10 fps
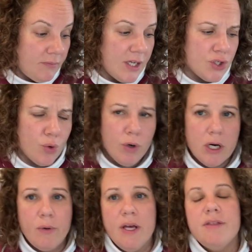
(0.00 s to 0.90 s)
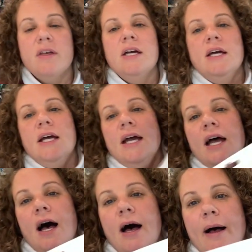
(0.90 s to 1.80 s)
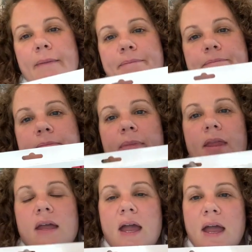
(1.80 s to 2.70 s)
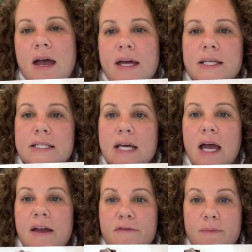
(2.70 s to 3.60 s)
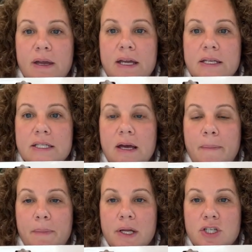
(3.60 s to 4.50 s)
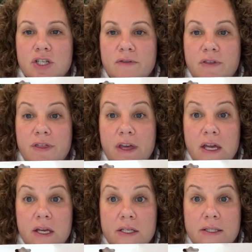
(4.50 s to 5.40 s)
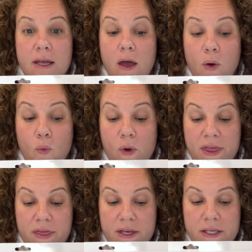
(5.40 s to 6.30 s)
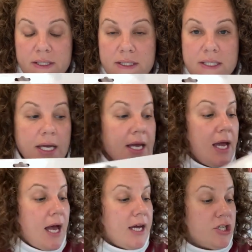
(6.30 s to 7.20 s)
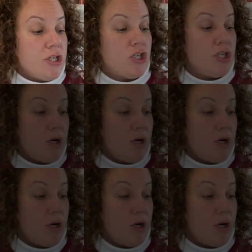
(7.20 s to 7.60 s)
to work with. And I have made a bunch of things with this. I shall show